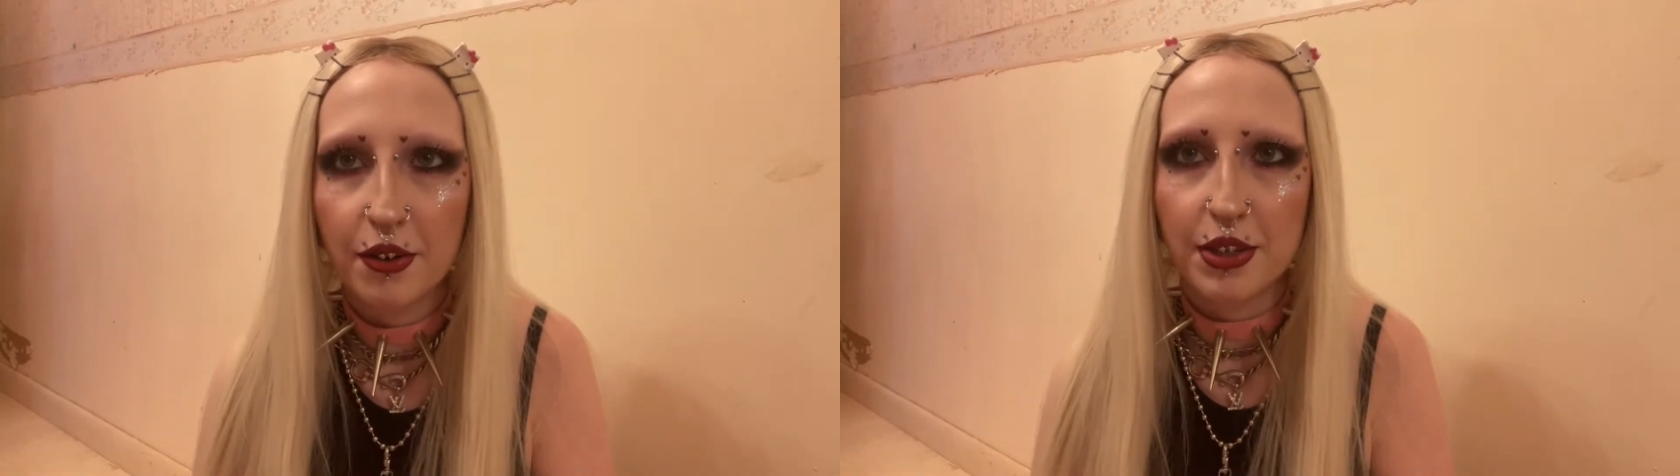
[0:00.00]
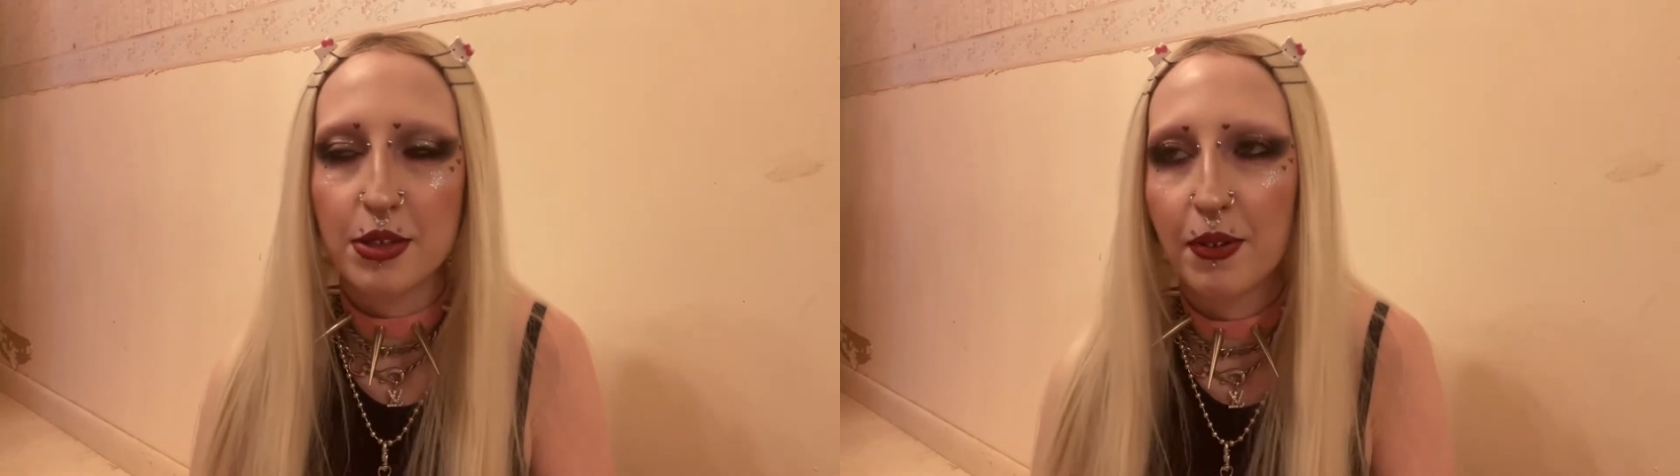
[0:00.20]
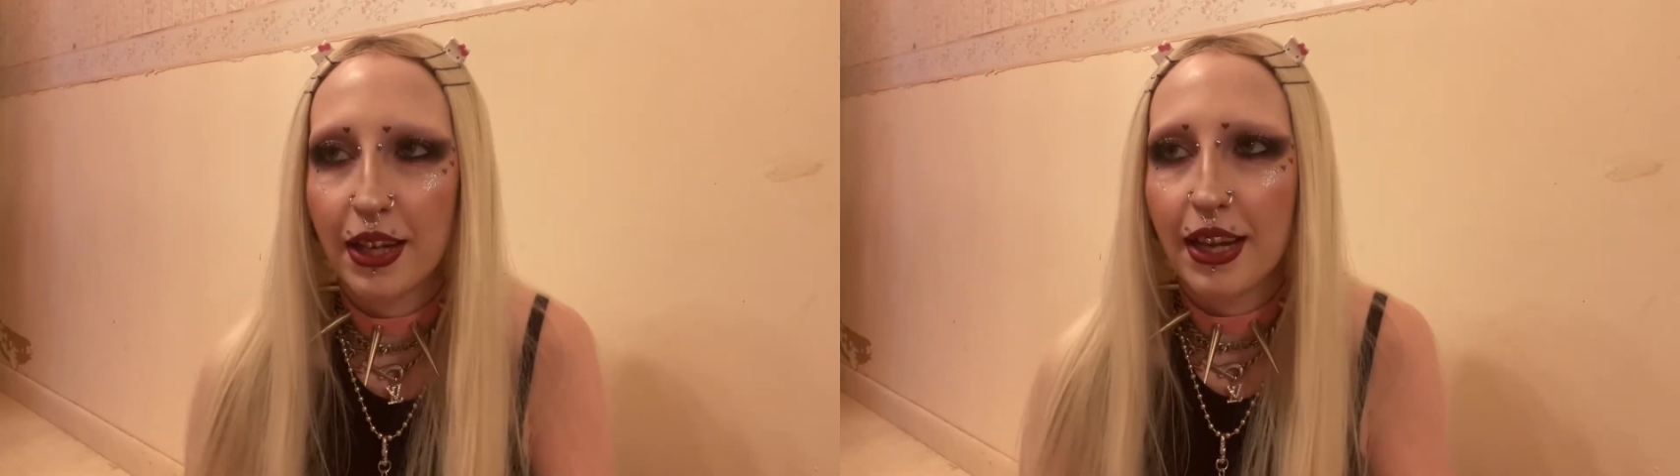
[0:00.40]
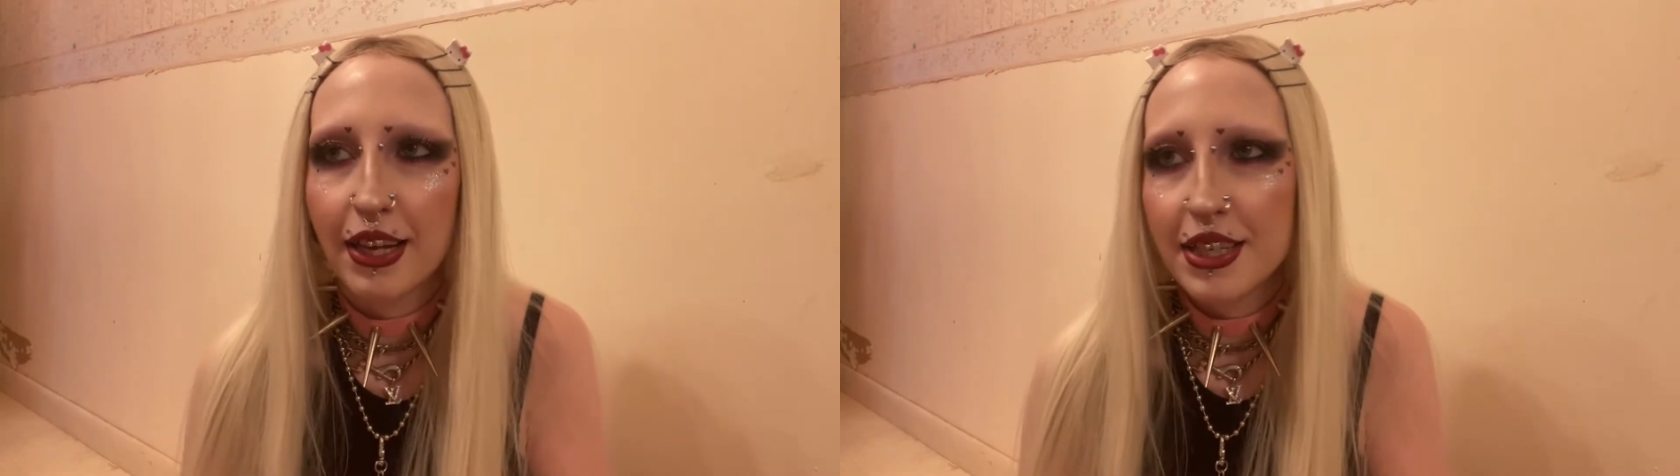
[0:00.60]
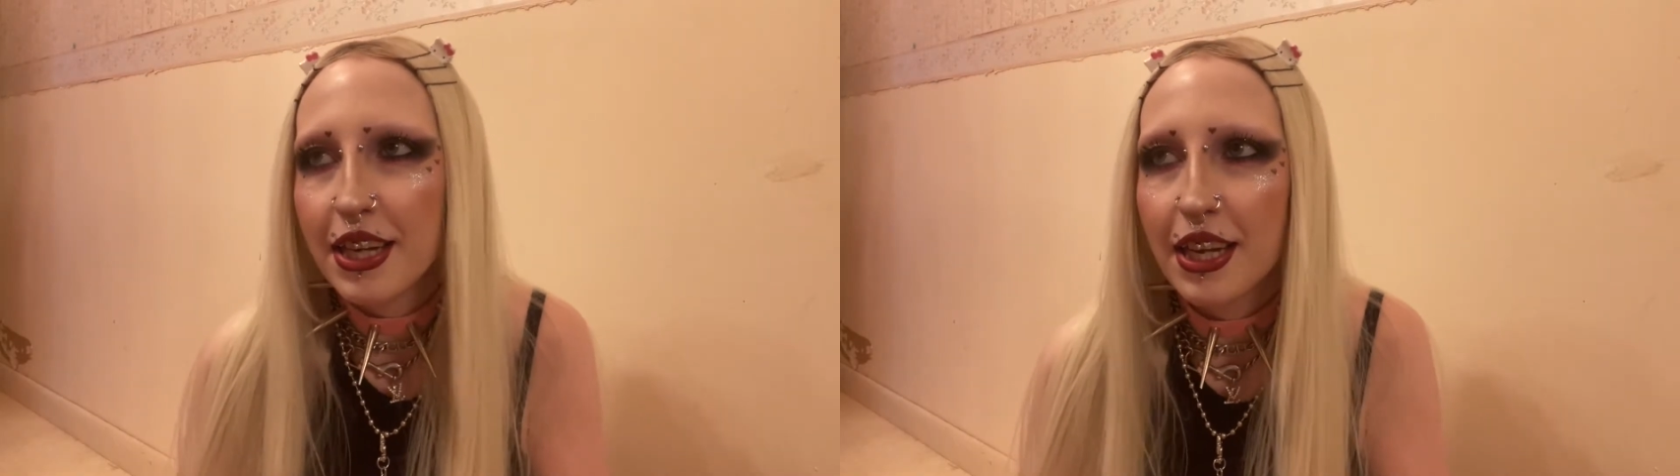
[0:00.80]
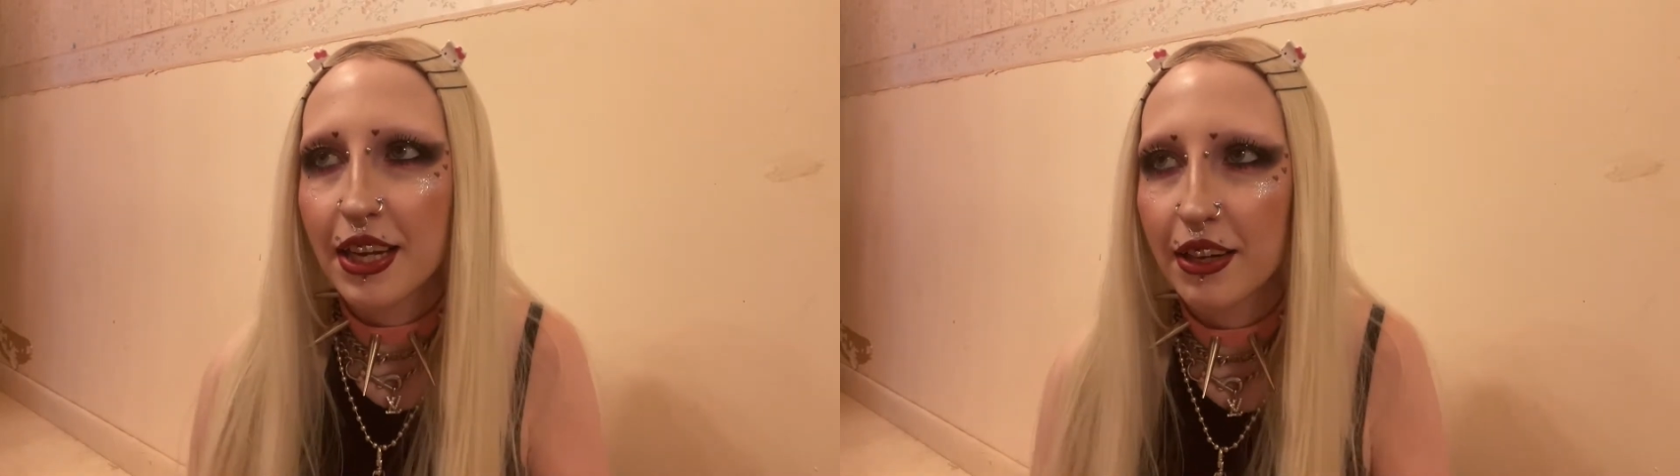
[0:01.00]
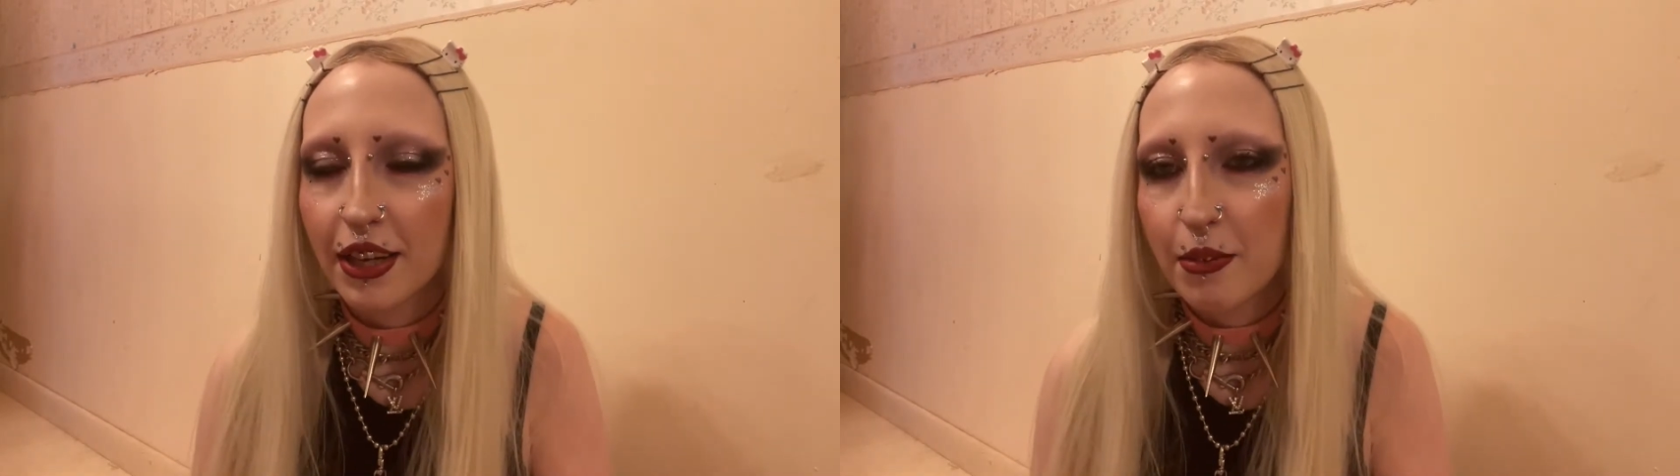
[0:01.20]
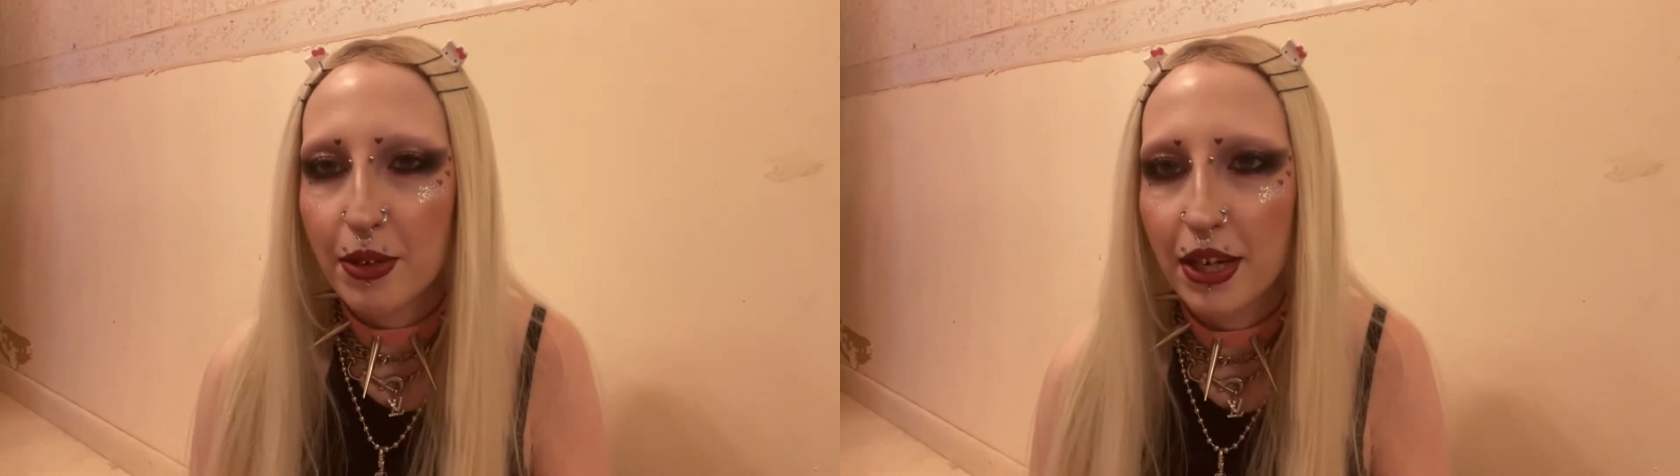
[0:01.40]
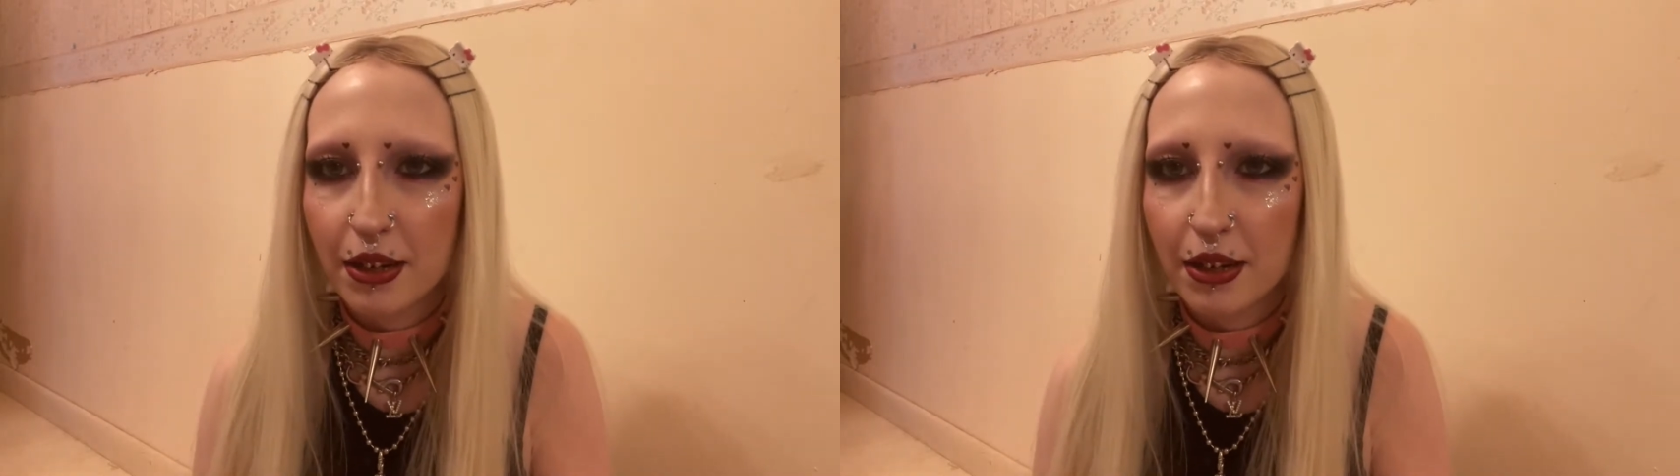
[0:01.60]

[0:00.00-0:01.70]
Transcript: and just be like, teehee, look at me.